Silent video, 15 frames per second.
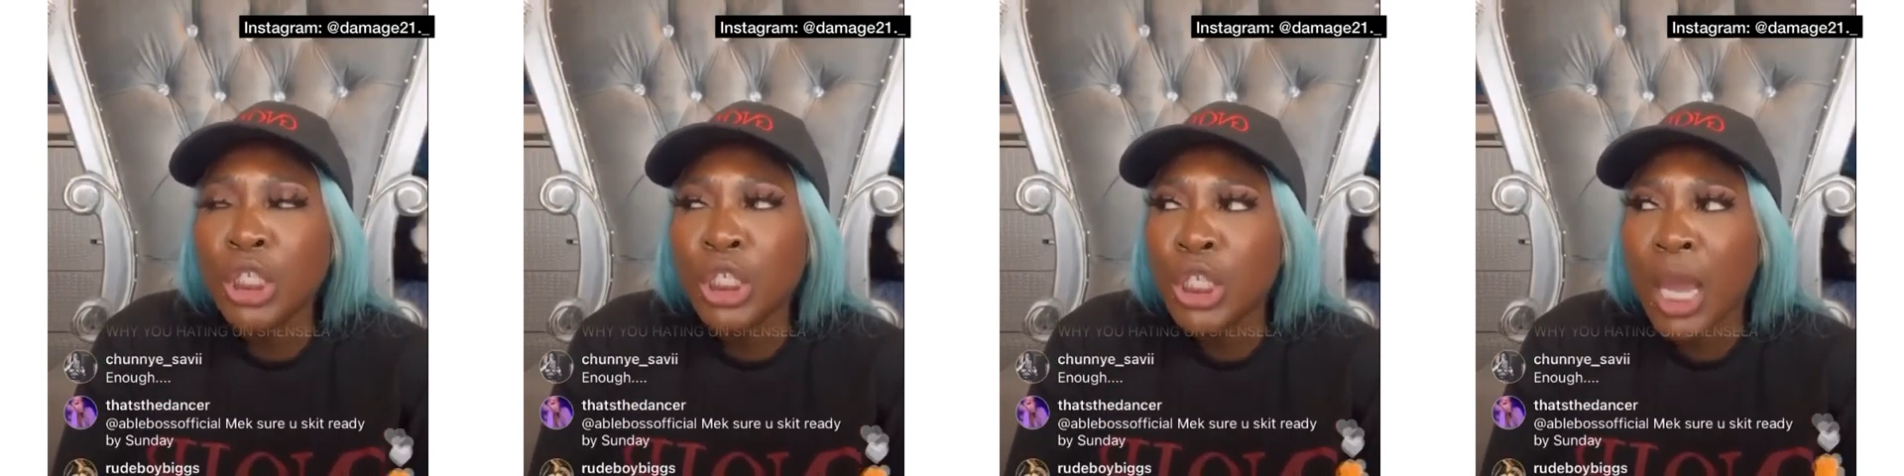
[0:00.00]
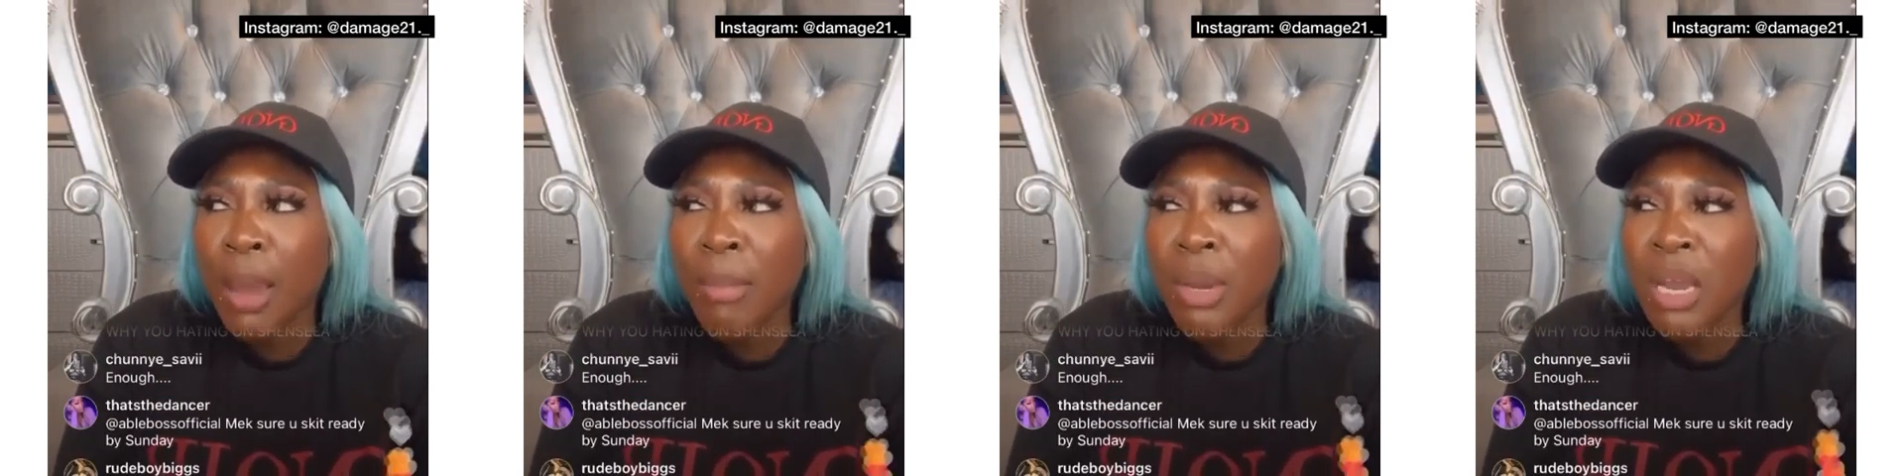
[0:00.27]

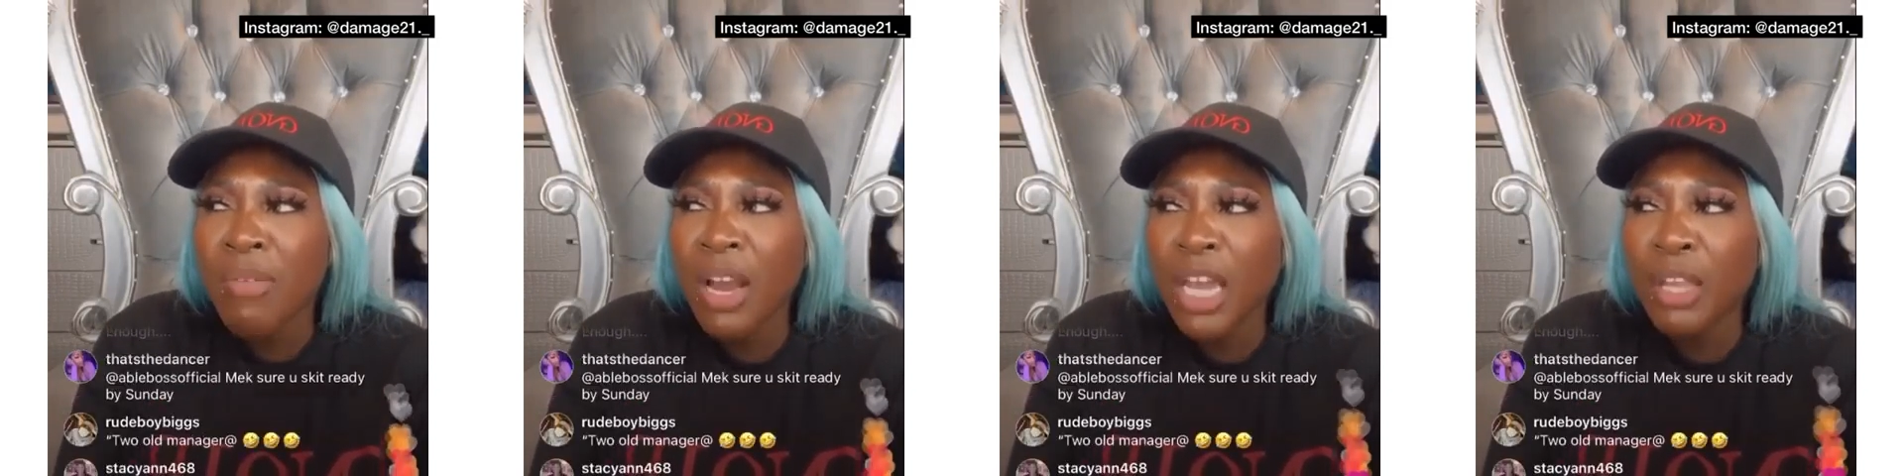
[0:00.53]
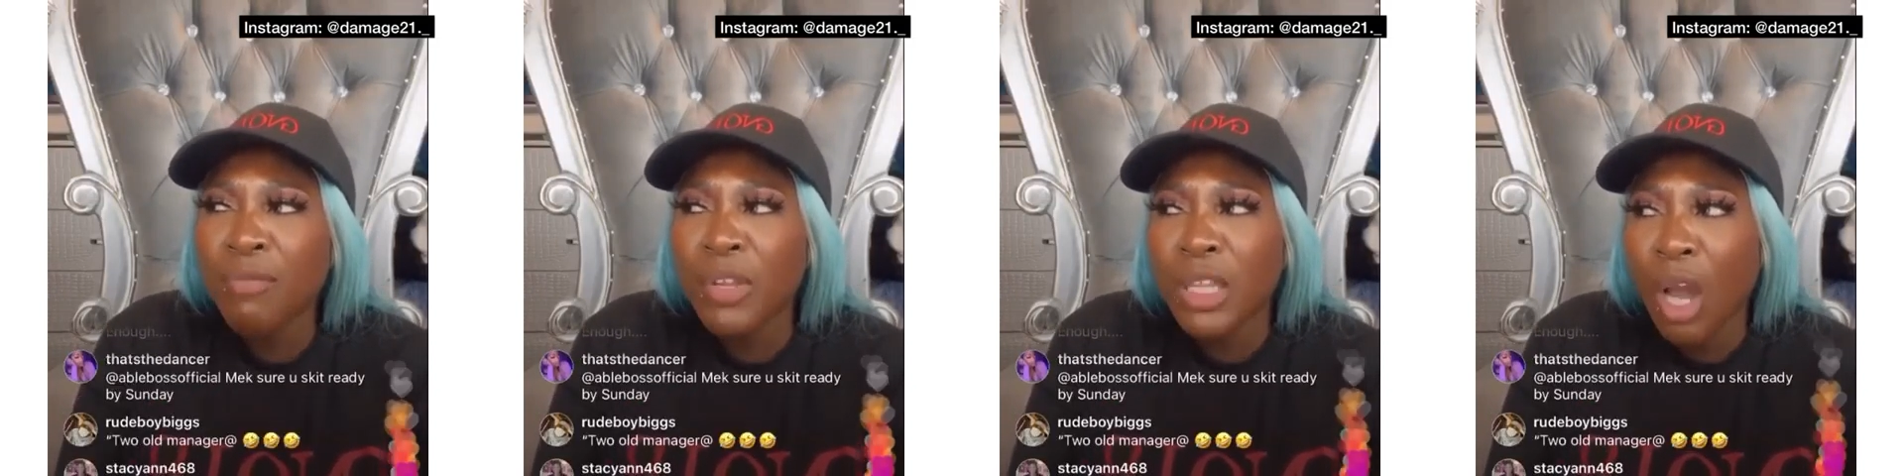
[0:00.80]
She said, me
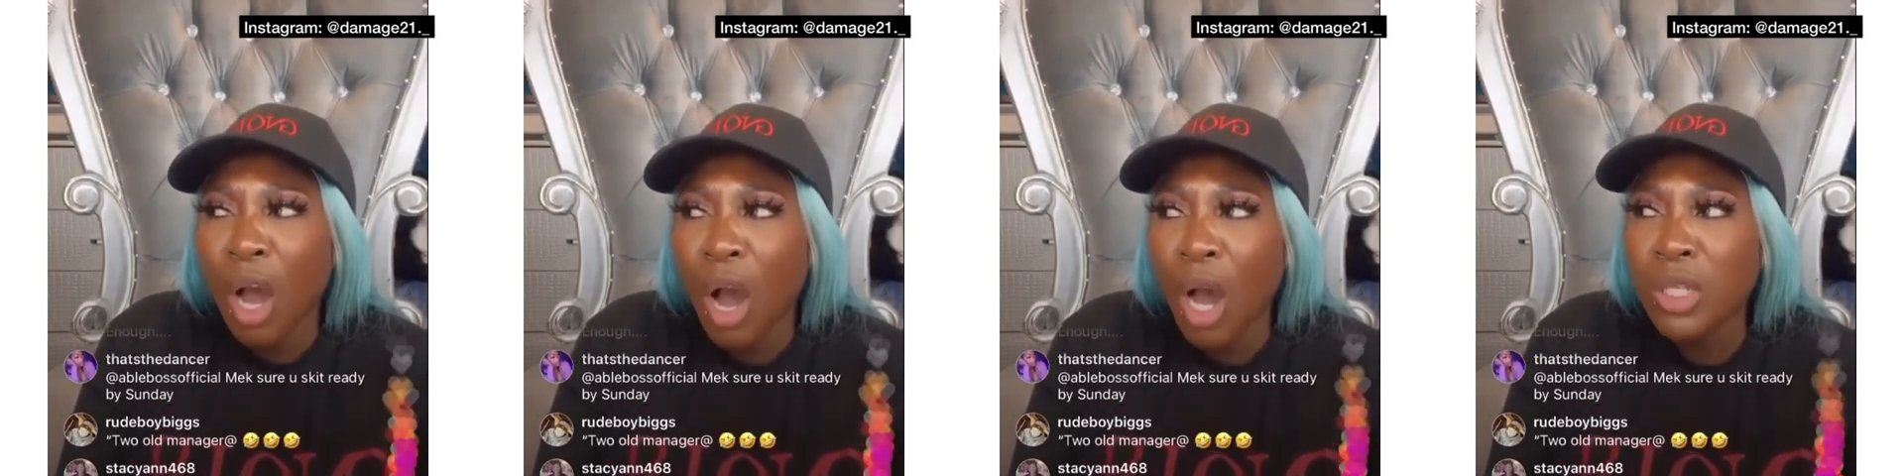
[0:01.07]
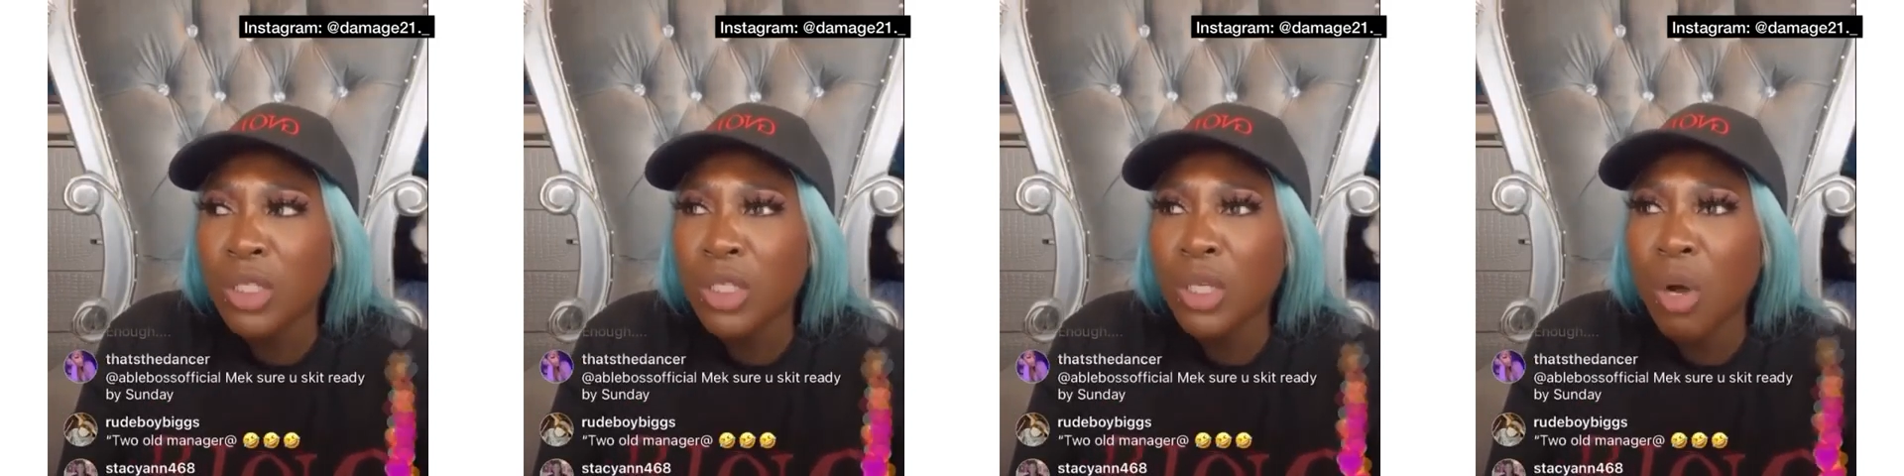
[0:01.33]
never get to
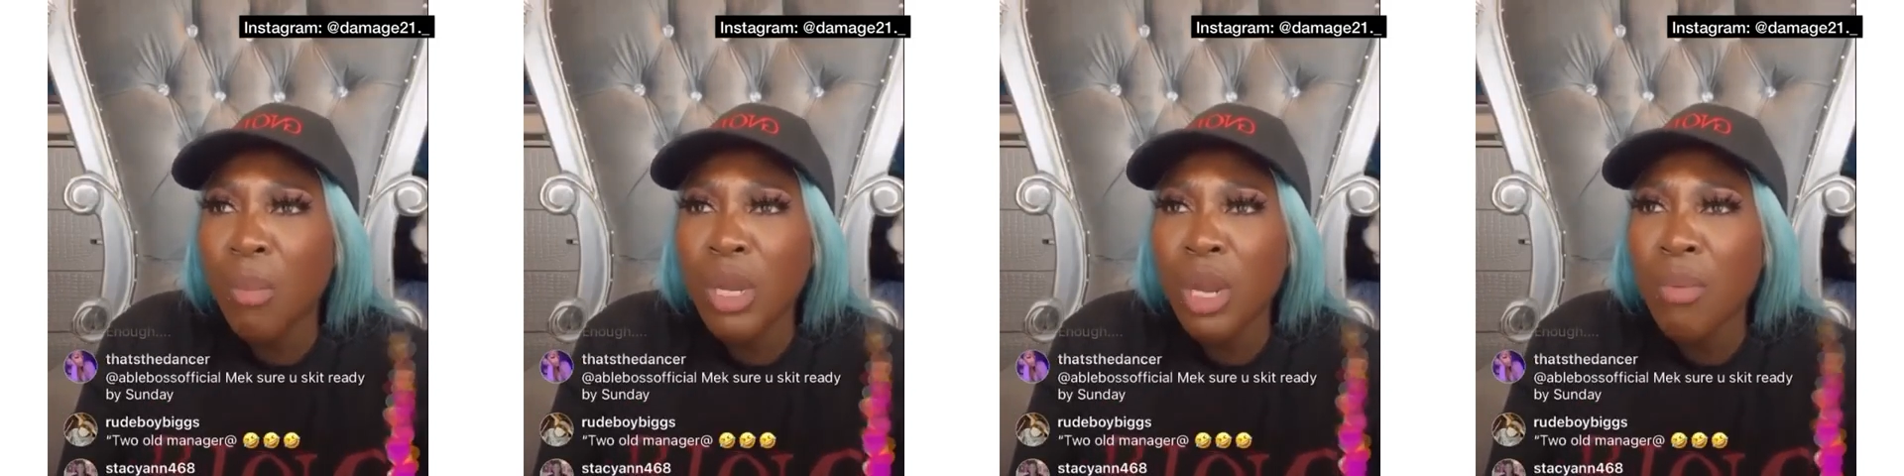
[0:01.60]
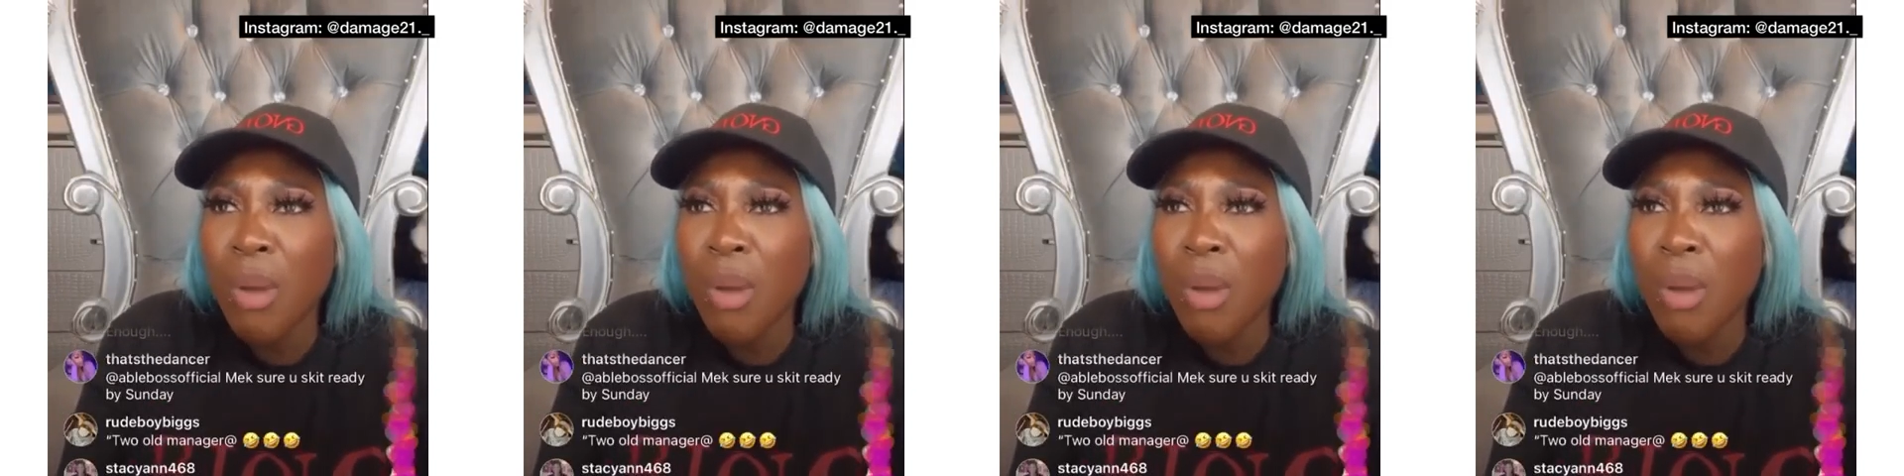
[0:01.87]
talk to you.